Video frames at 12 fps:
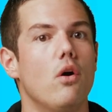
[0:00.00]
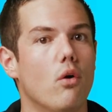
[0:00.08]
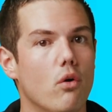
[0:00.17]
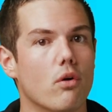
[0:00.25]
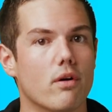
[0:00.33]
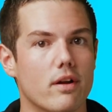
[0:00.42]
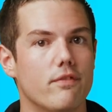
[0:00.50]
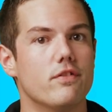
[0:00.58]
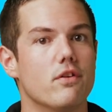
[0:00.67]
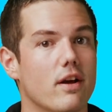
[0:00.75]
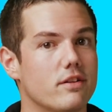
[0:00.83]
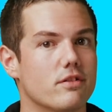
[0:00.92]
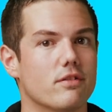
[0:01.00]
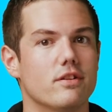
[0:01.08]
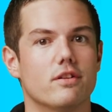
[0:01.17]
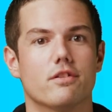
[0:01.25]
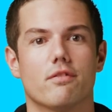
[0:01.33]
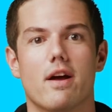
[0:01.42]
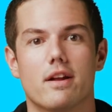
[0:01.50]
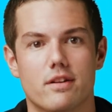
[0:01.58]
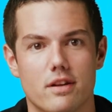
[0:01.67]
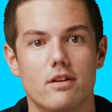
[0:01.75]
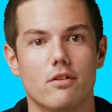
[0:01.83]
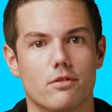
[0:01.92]
Or if you enter into direct
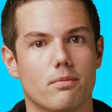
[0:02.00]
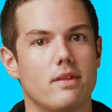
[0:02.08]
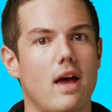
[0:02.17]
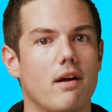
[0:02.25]
deals with